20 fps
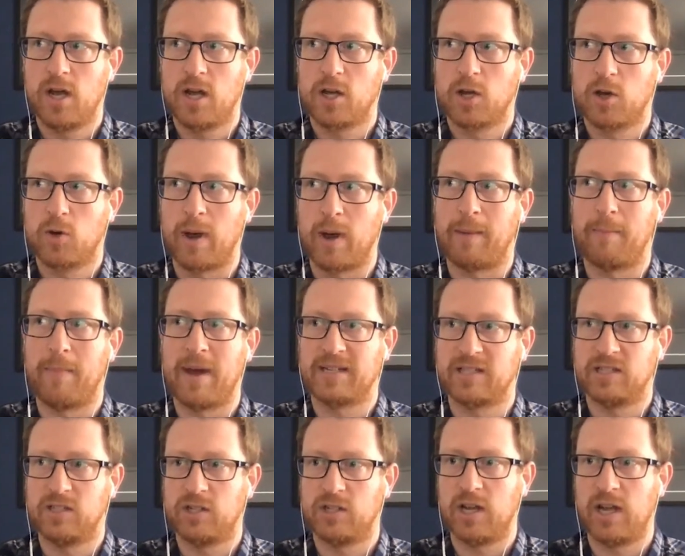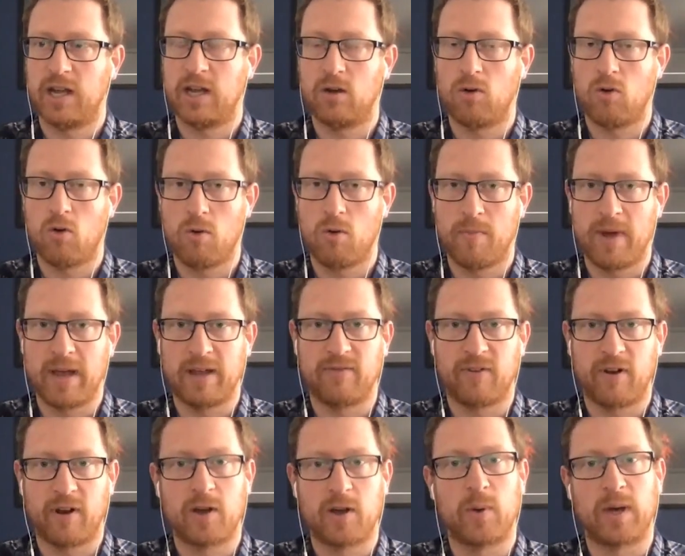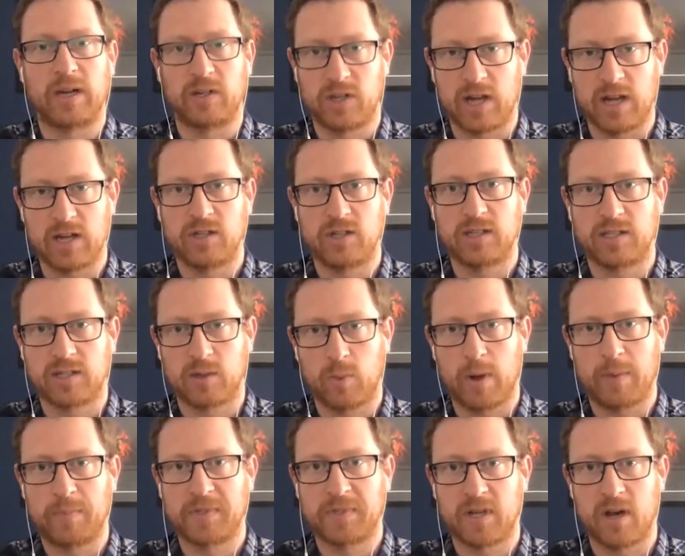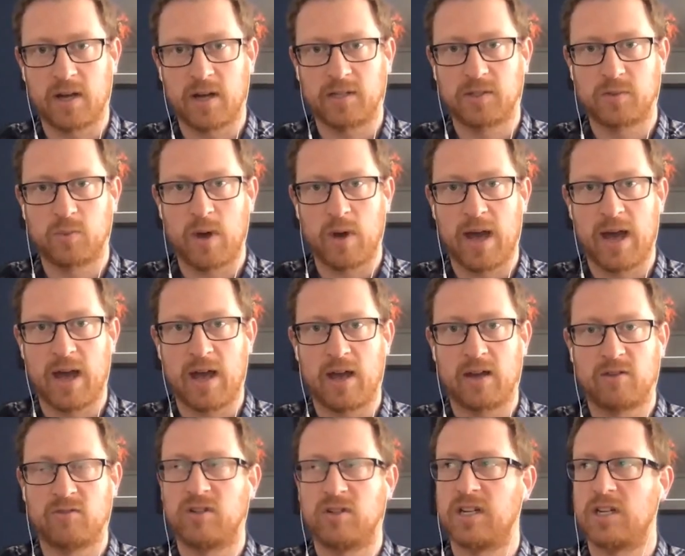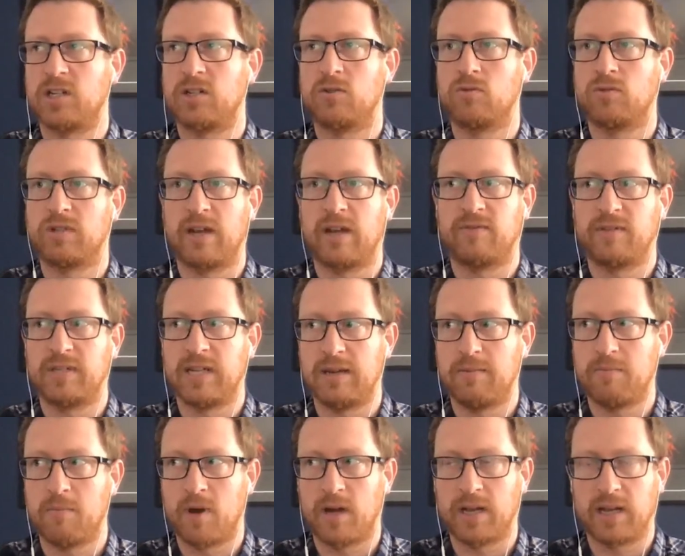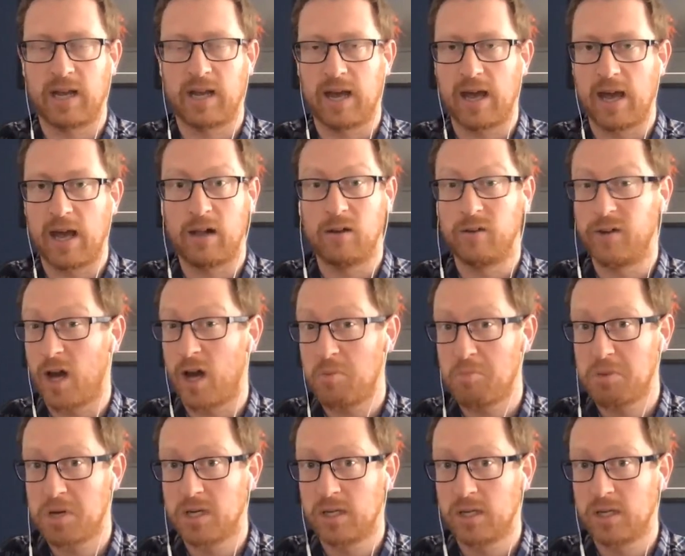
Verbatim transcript: quick messaging or make very quick changes to websites where a traditional dev team might get held up?